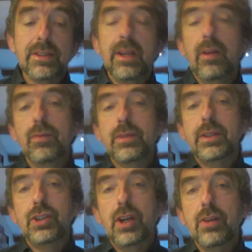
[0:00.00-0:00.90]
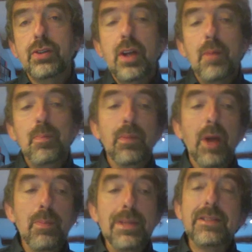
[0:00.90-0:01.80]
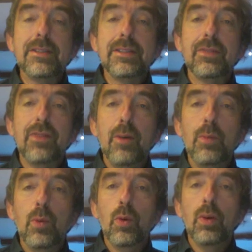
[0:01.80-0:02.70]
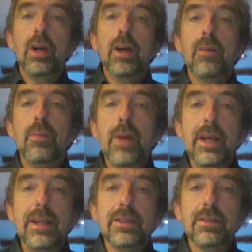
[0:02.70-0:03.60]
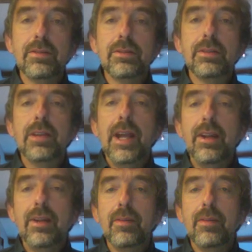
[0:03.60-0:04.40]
So they'll obviously charge businesses far more money to lend